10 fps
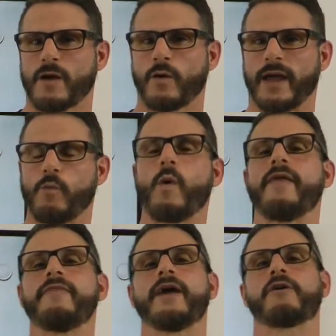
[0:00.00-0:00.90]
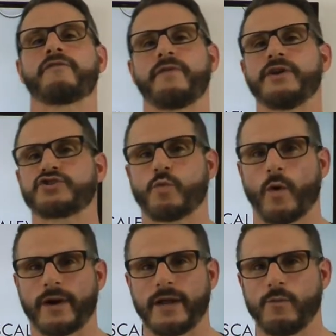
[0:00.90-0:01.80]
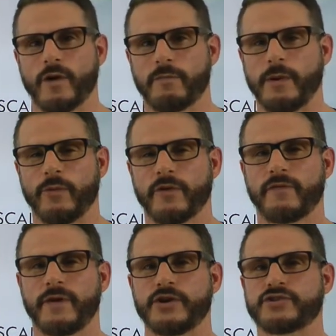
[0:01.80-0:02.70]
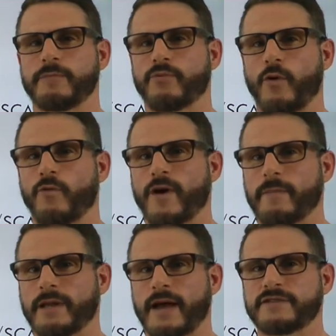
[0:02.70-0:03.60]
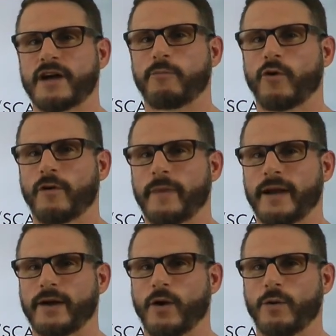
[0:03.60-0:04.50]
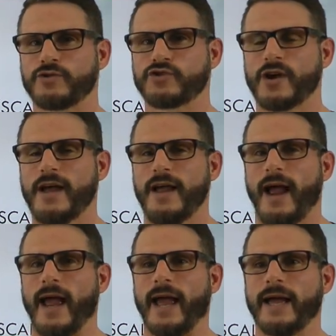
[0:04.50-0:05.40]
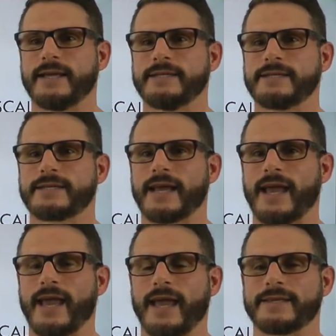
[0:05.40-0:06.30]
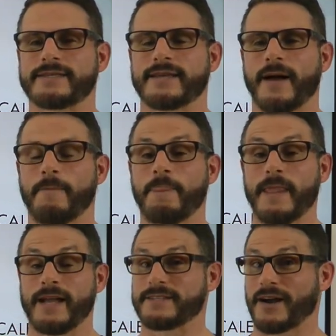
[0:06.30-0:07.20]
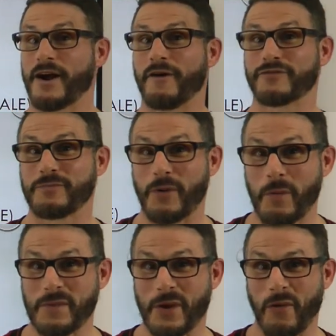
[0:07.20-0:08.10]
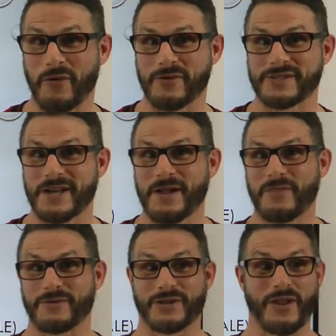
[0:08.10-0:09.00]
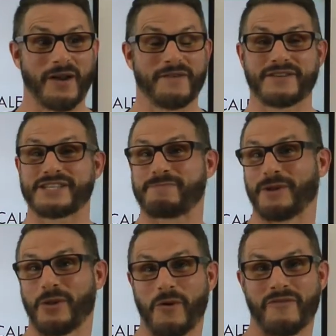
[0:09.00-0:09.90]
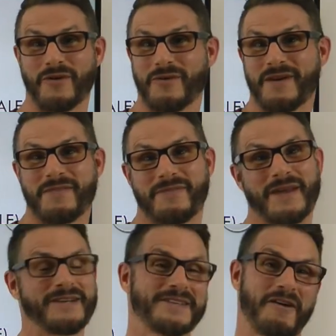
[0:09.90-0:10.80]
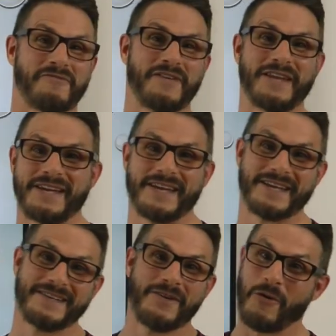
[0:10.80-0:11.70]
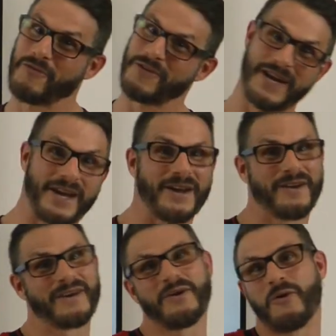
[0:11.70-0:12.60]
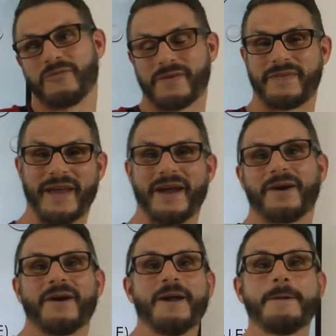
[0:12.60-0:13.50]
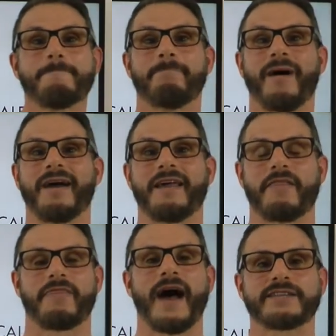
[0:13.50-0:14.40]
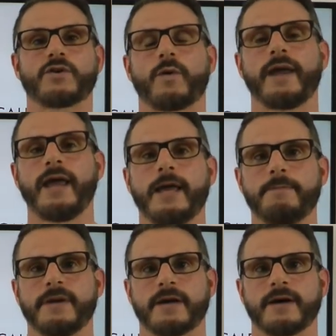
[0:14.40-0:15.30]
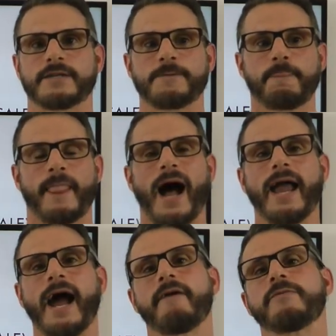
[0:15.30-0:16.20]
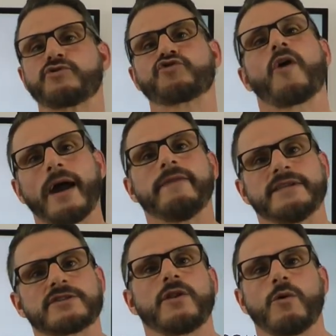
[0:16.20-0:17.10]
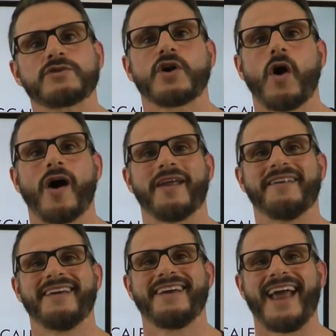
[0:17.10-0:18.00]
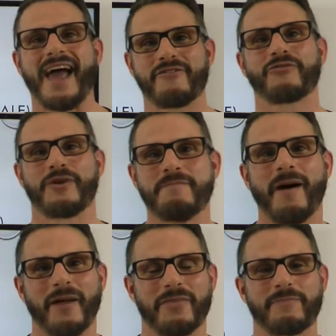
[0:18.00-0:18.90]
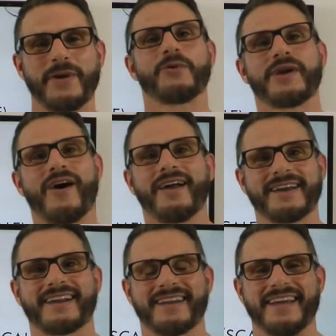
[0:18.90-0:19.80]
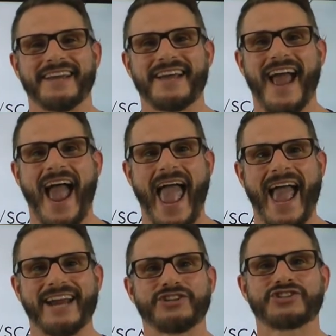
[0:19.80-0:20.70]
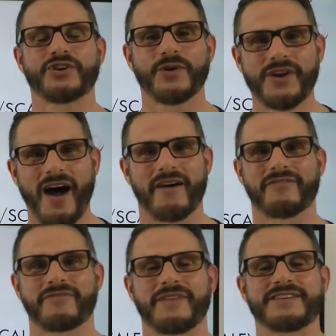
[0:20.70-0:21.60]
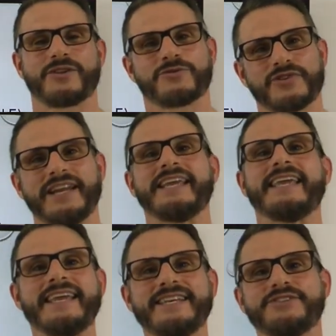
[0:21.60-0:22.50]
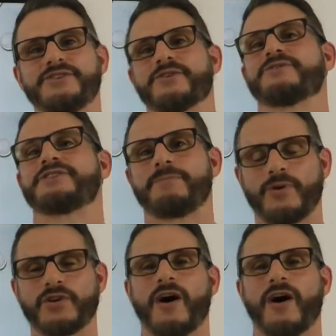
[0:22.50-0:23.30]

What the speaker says: okay, when they are finished working with me, when they're finished the program, the lifestyle program that I coach. And it's uncomfortable. There's a lot of spillover and things not fitting in over here and over there, but that's okay because I have them try these clothes on every month, periodically. And sure enough, these clothes are getting easier to put